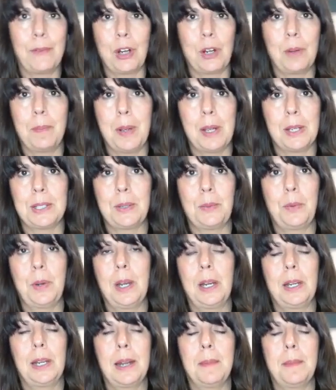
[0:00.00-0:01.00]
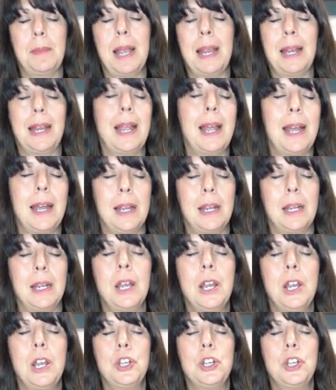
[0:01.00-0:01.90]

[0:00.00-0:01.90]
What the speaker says: got a boss at work and I'm like, heart,